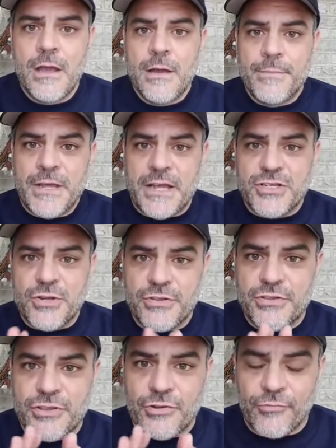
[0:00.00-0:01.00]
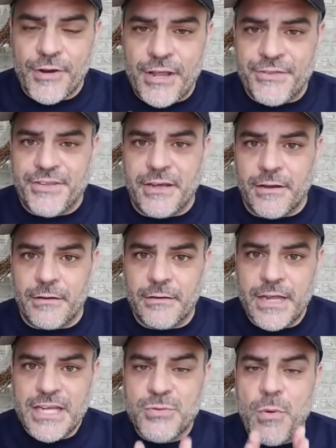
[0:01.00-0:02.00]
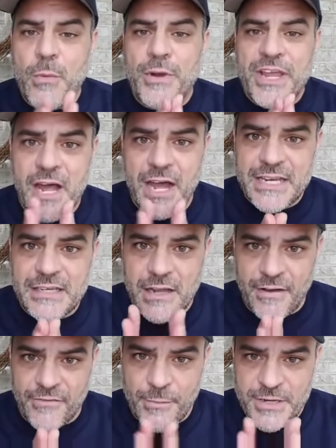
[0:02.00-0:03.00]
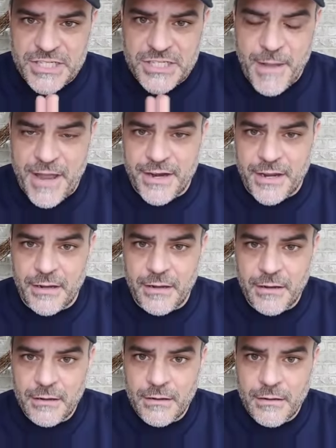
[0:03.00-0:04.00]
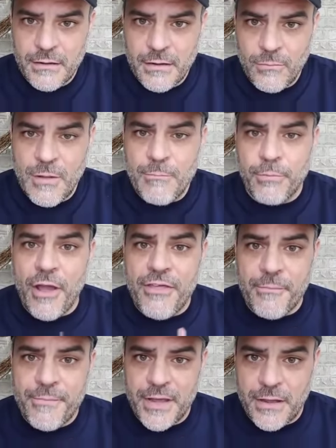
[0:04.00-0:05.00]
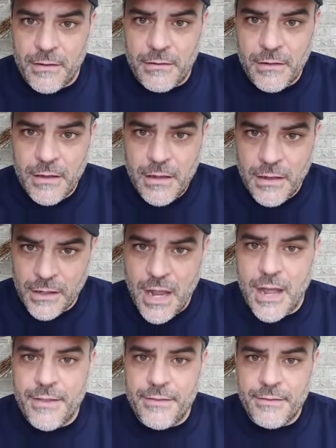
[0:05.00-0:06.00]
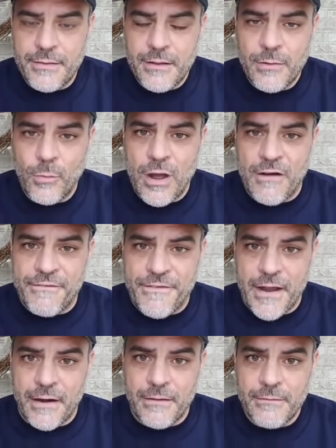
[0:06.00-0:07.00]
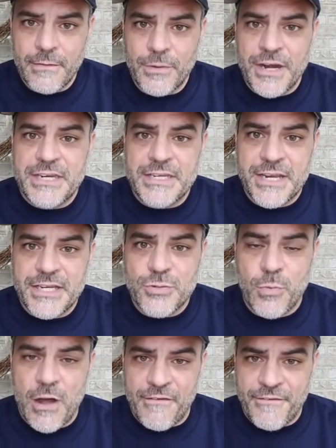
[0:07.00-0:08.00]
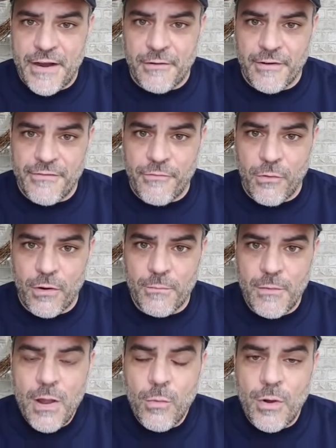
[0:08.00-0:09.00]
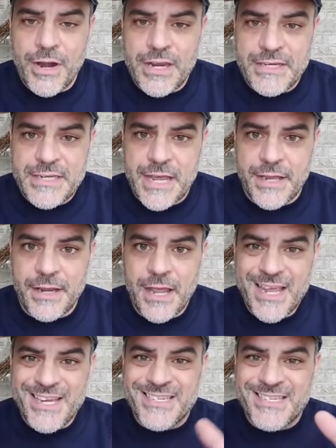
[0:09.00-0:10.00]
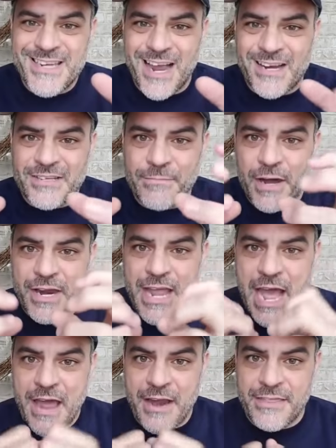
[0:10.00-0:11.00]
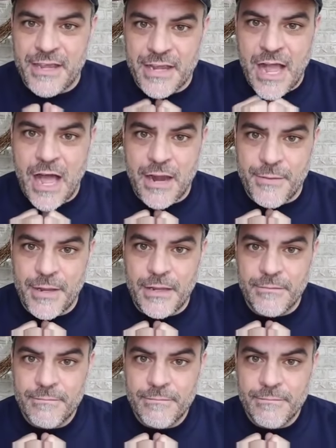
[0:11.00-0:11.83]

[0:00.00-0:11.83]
Because the real deal is when we cut government spending, when Brother Bill cut welfare, when he did his welfare reform. What he did, he sucked money out of the economy.